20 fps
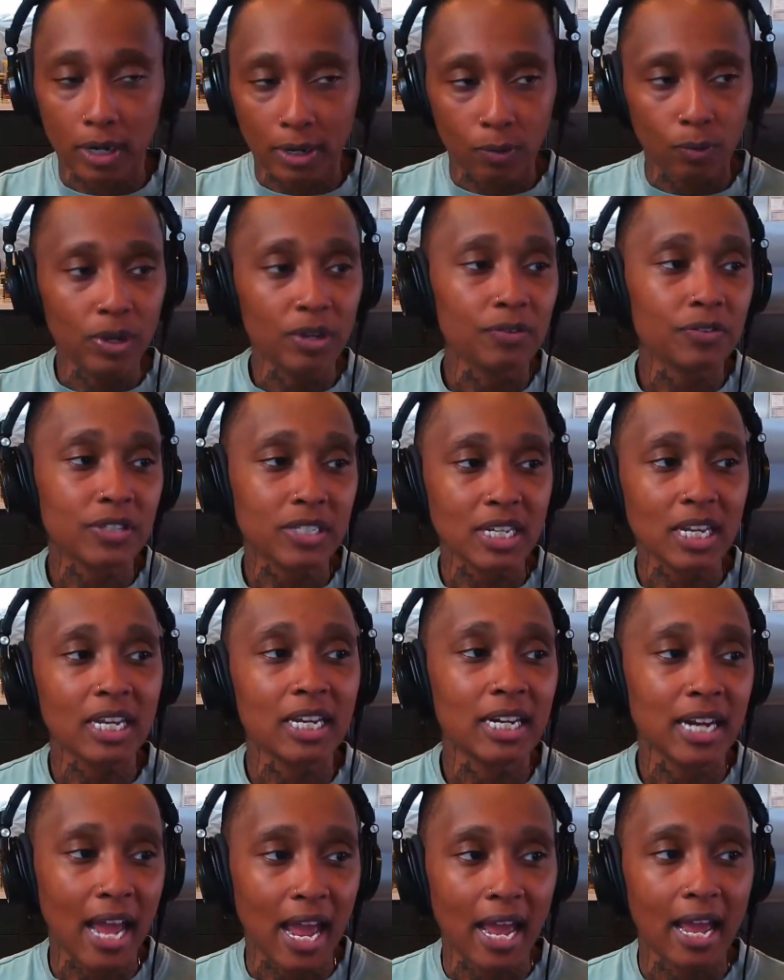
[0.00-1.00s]
And we've
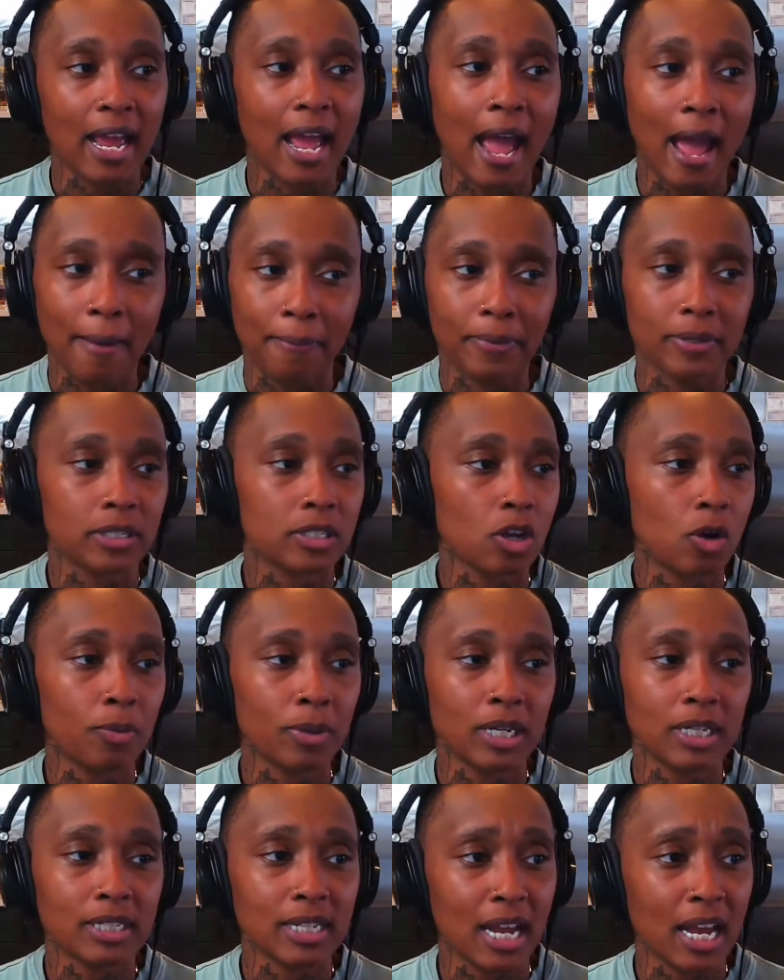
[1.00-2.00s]
seen that happen so
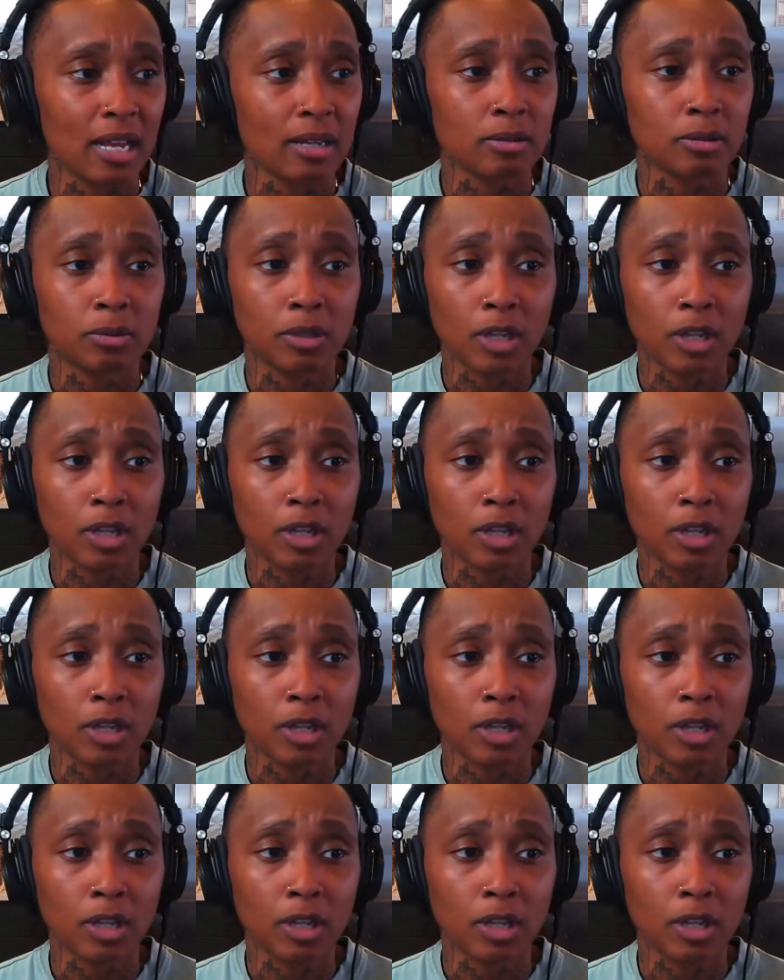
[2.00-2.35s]
many times.